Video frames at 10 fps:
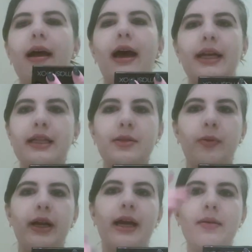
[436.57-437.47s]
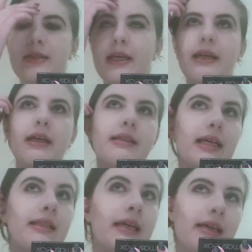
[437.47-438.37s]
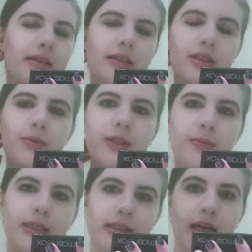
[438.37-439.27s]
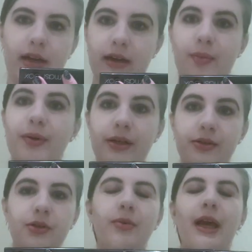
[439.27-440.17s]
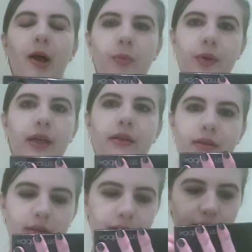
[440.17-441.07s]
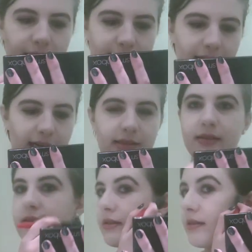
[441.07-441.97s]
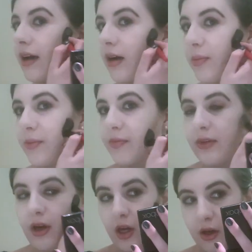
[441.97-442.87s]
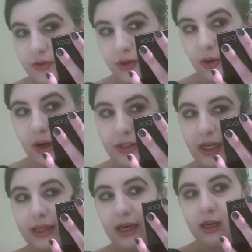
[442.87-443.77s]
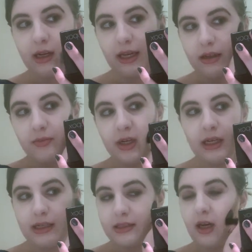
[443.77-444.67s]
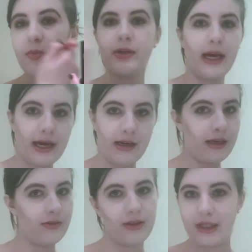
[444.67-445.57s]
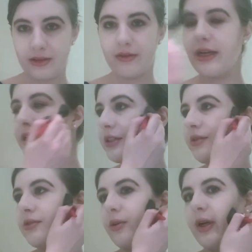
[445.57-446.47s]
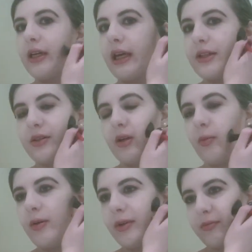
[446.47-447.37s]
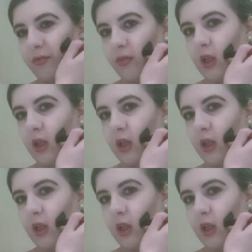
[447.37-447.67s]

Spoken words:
And at this point I had been taking daily antihistamines because they appeared to be helping the attacks stop. So I tried that, and the minute I stopped, I had an anaphylactic reaction, so we had to cancel the appointment.